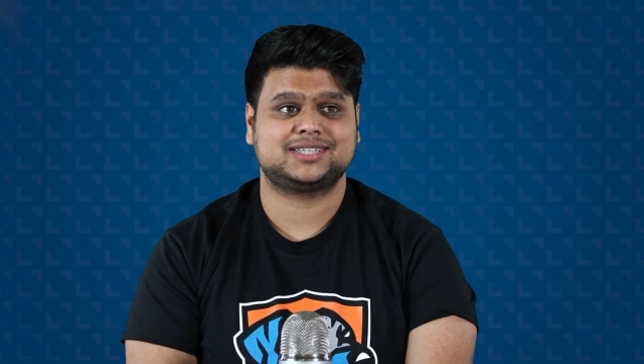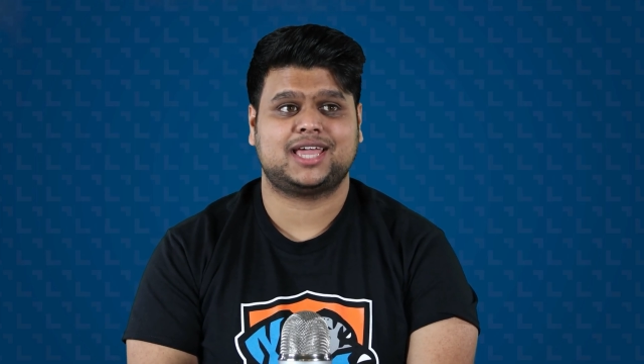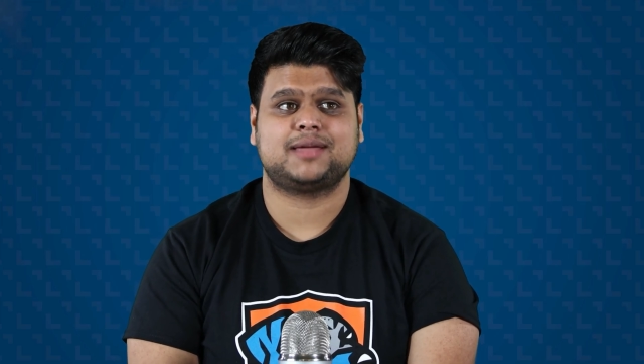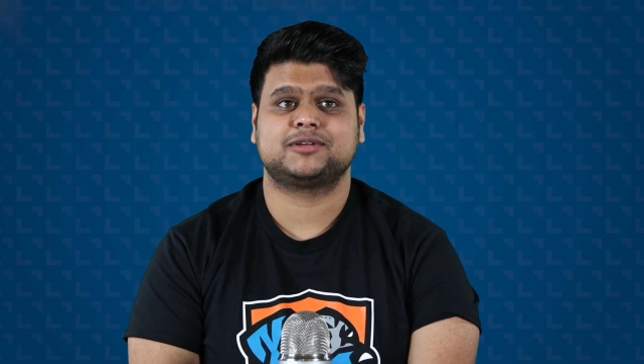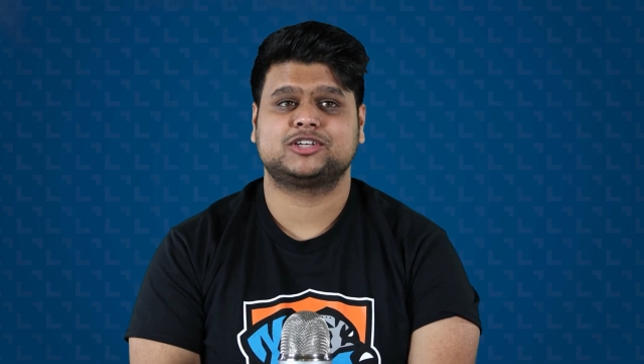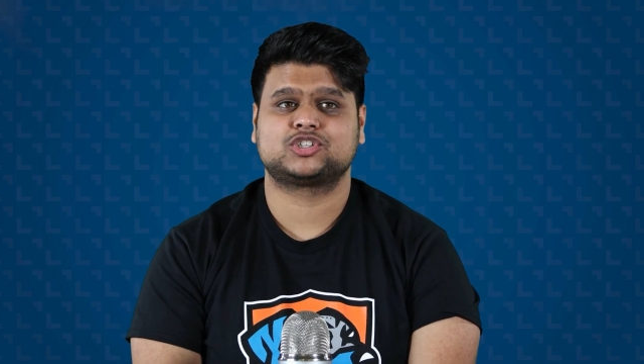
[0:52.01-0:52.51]
the
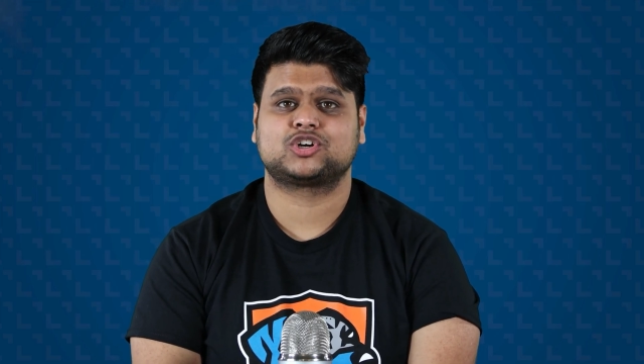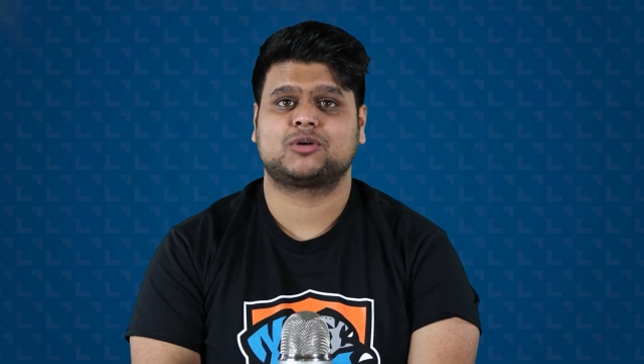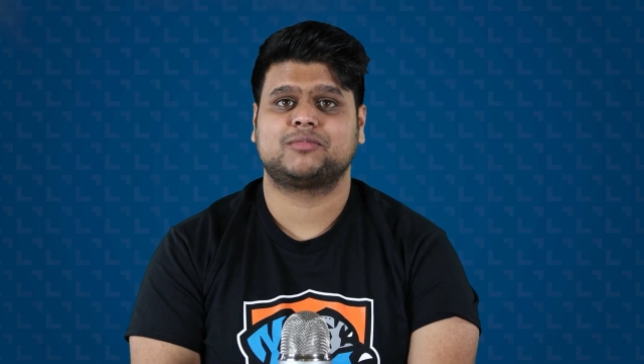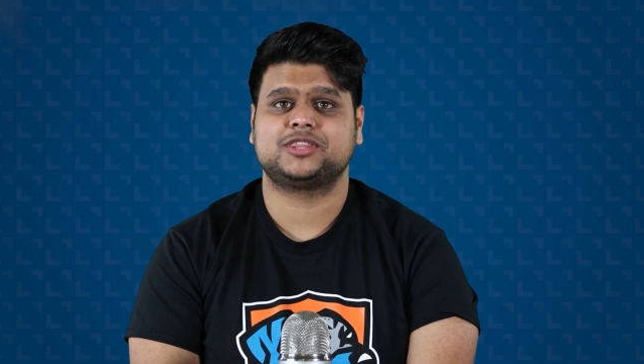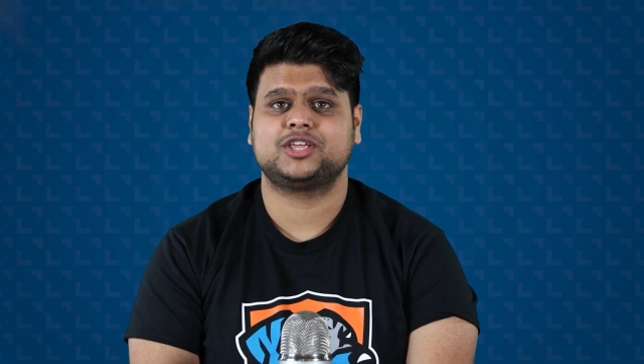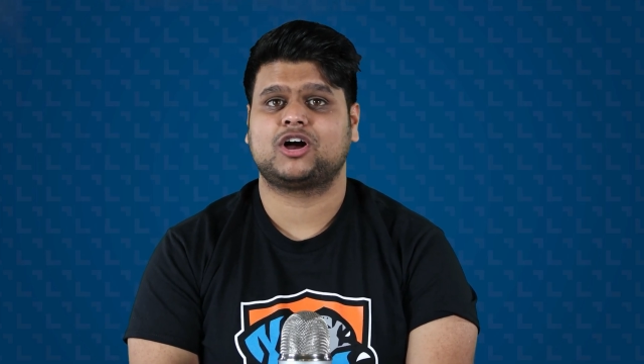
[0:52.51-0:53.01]
game to
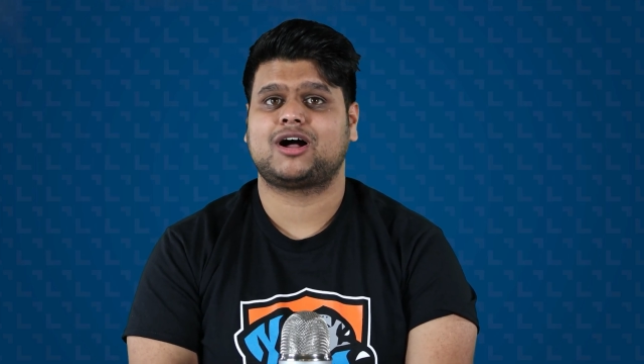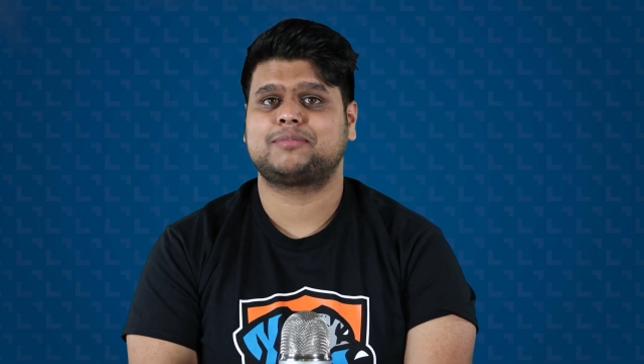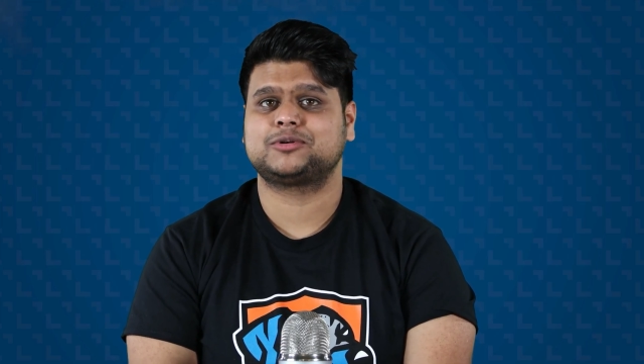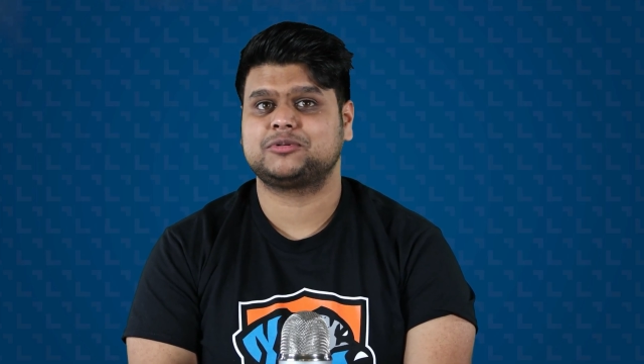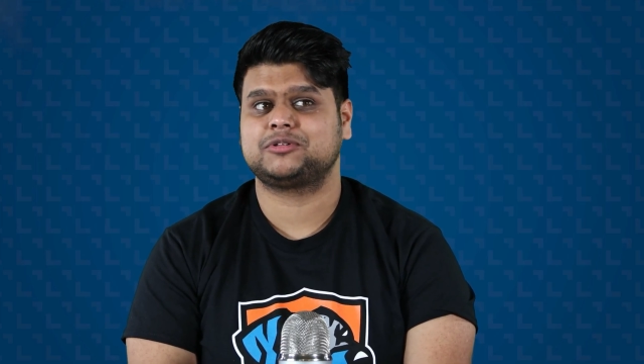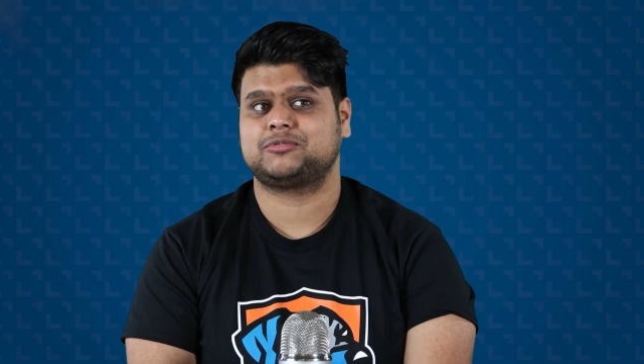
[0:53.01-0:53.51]
determine the
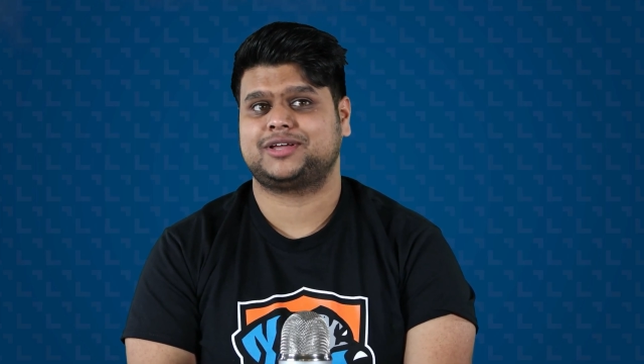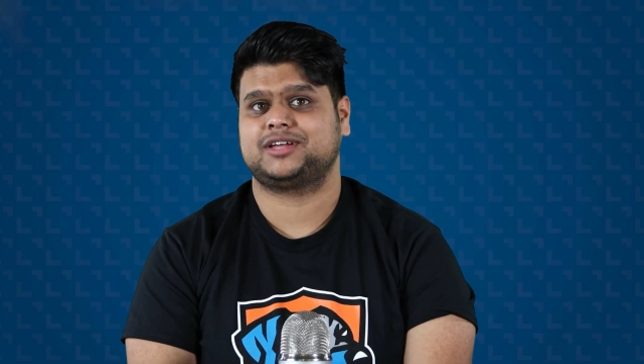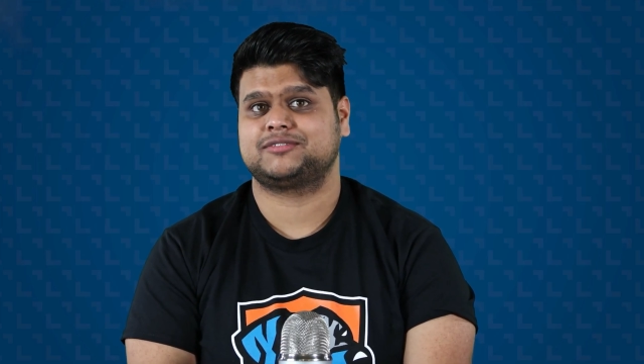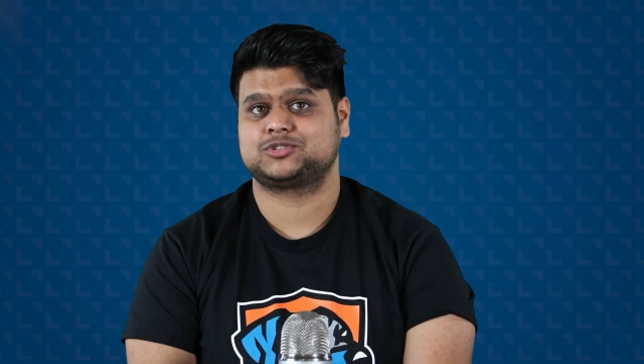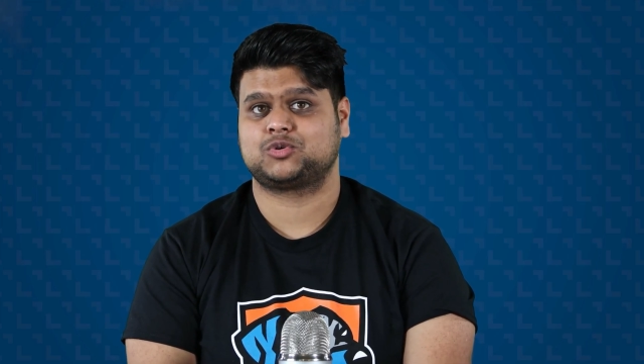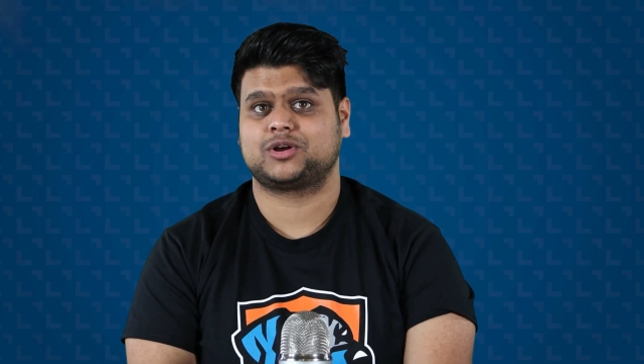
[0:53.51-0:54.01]
optimal
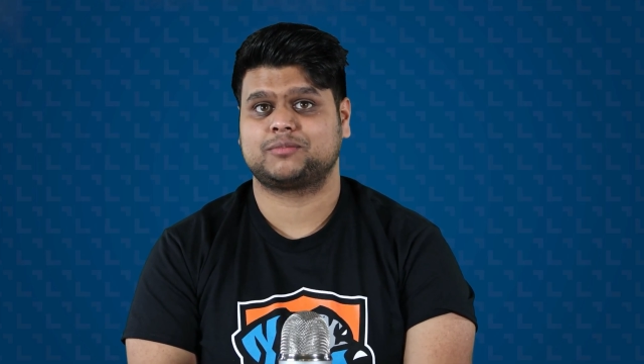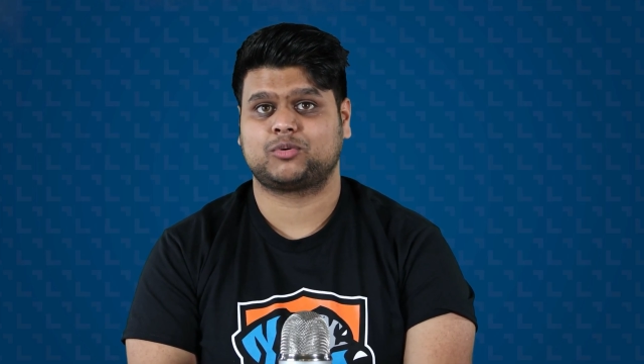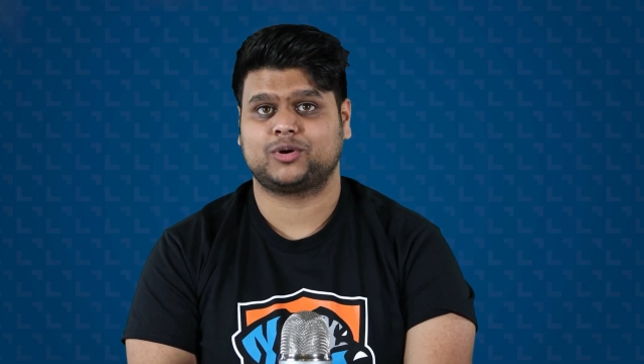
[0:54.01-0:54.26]
way of scoring